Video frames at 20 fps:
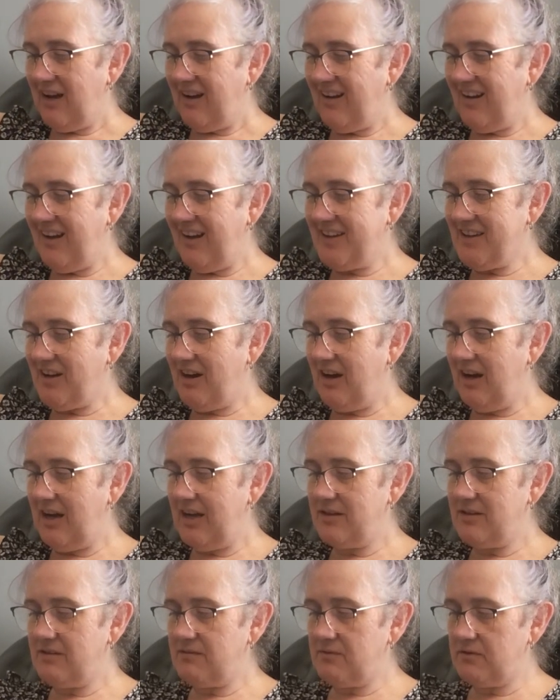I
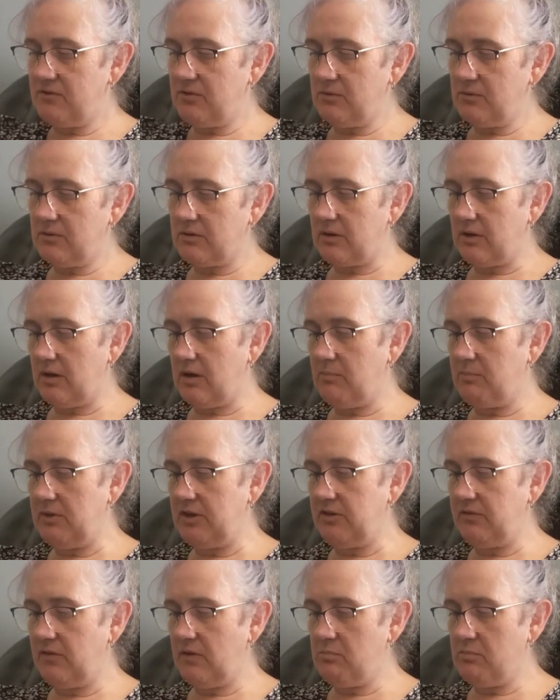kind of took a bit
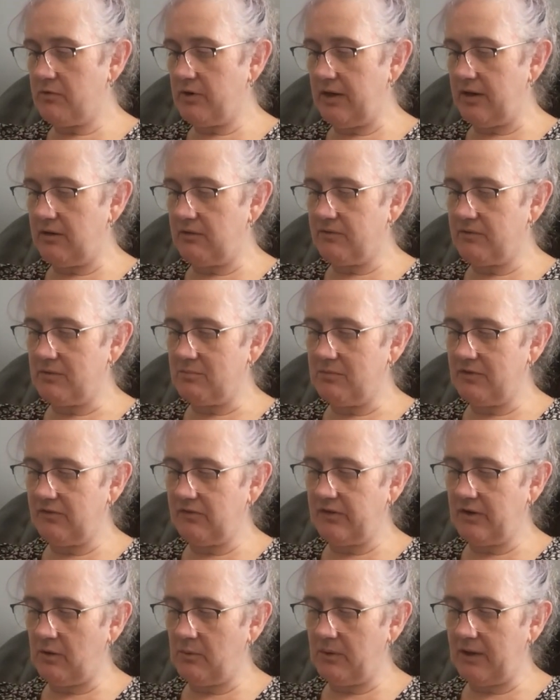of a break from
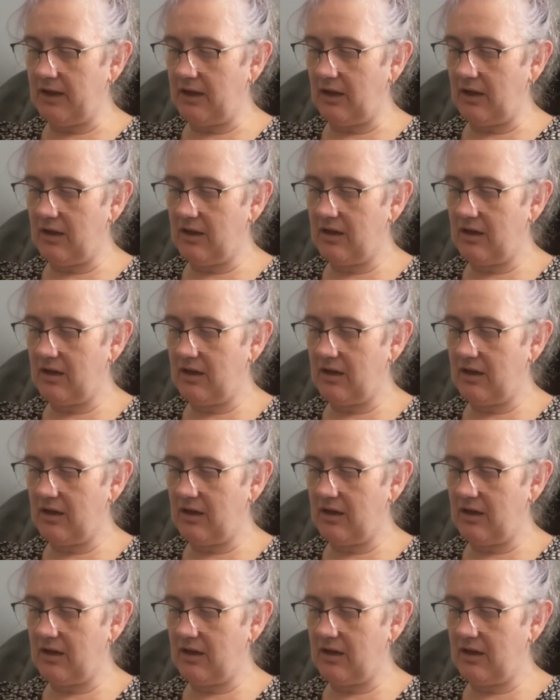sewing